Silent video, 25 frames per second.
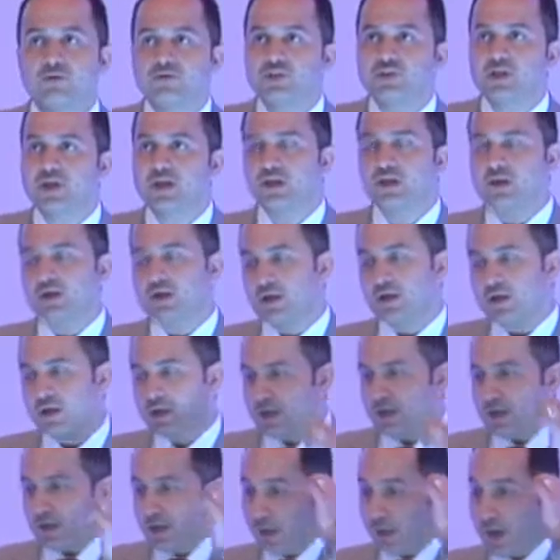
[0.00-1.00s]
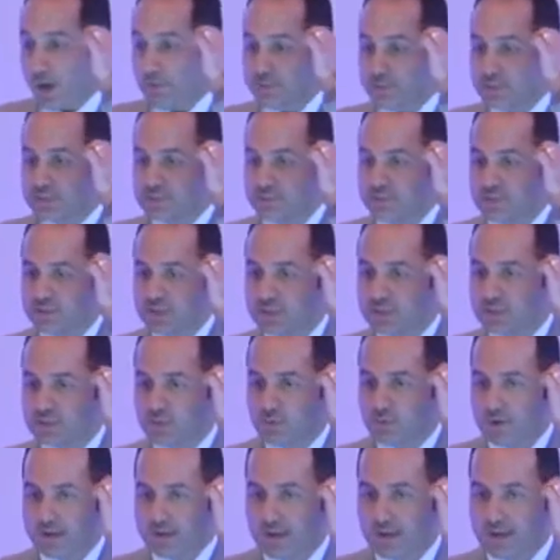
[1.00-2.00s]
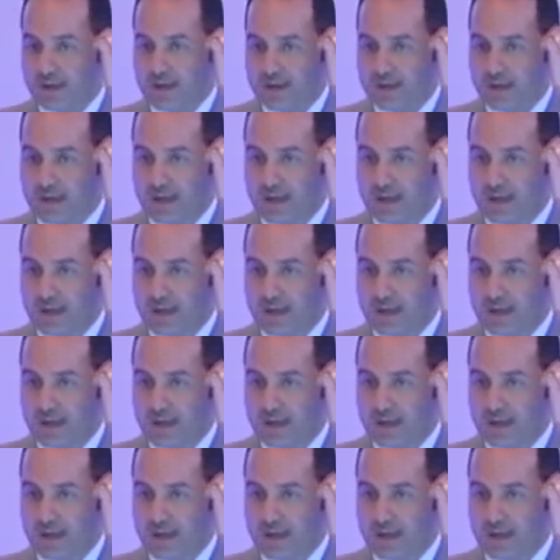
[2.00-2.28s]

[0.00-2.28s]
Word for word: share uh, our experience with uh,